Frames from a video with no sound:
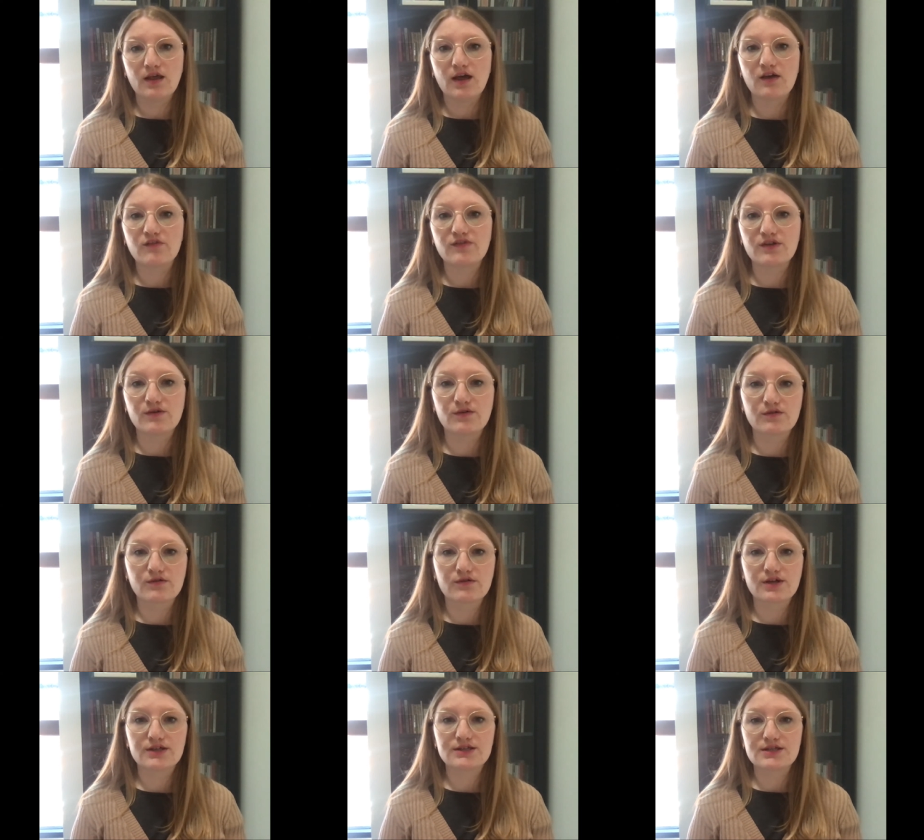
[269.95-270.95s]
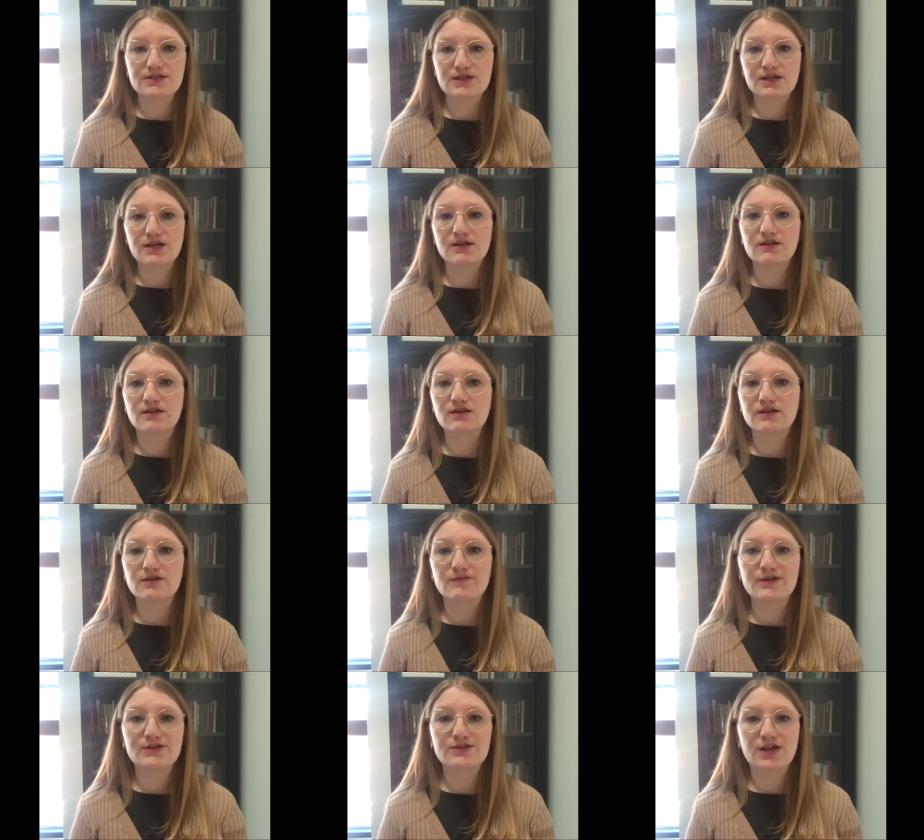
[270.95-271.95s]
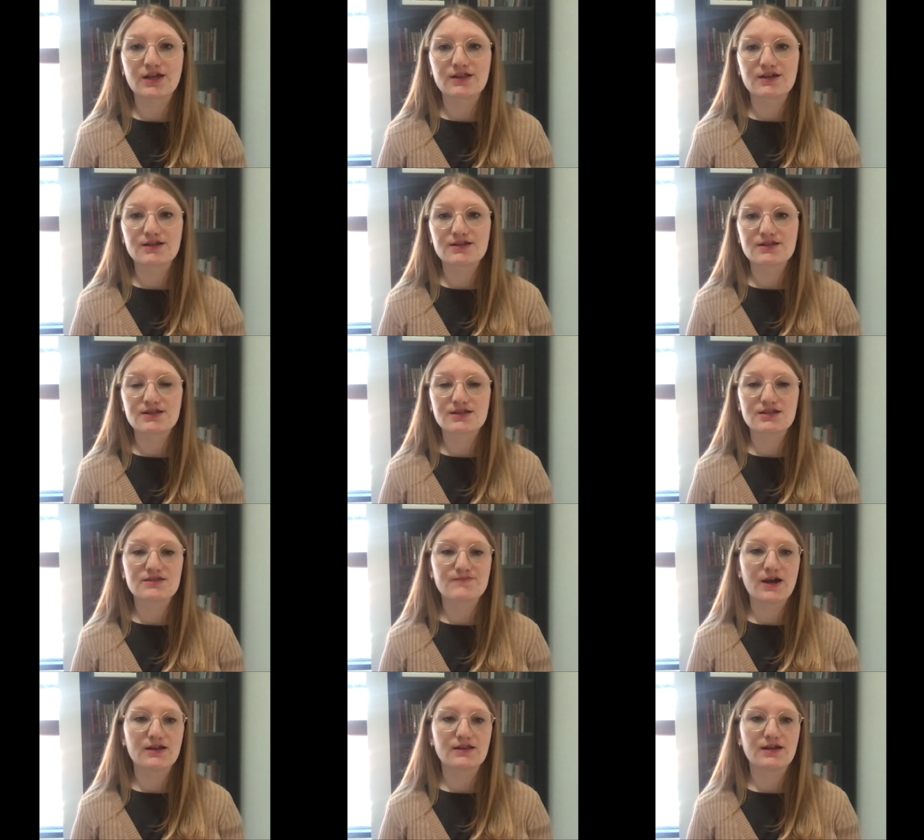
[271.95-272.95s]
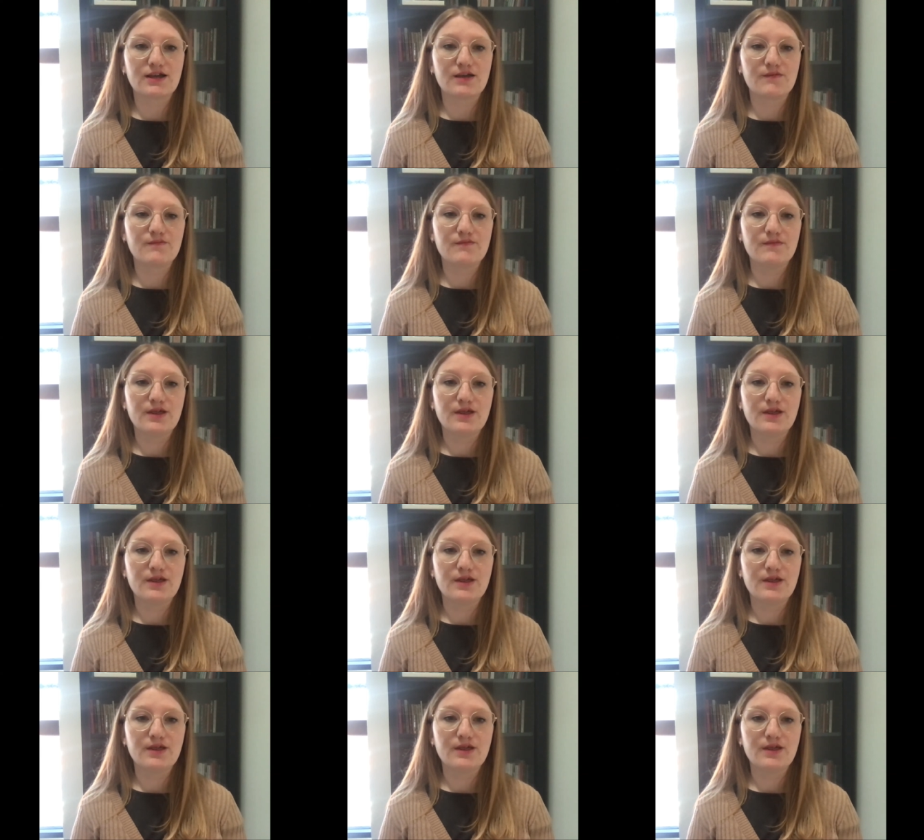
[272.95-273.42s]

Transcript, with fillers: I feel hungry, dizzy, a little bit jealous as I smile at him,